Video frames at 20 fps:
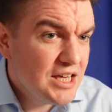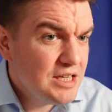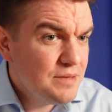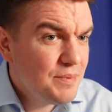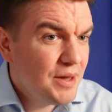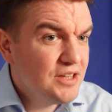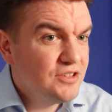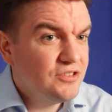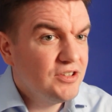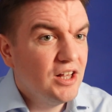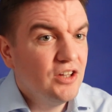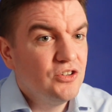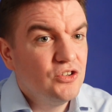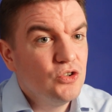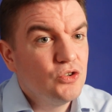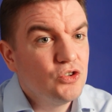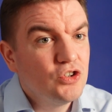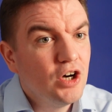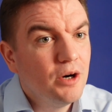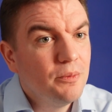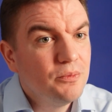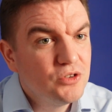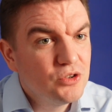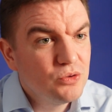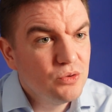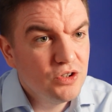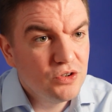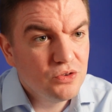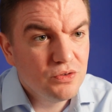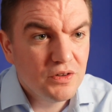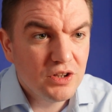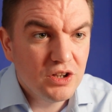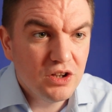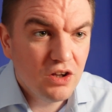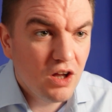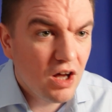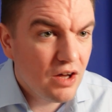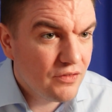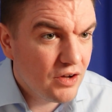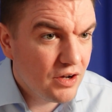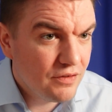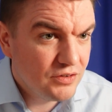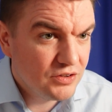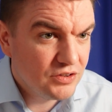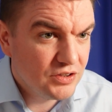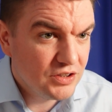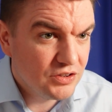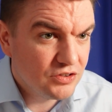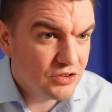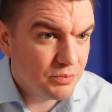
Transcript: eBay sellers who come to us with a lot of overseas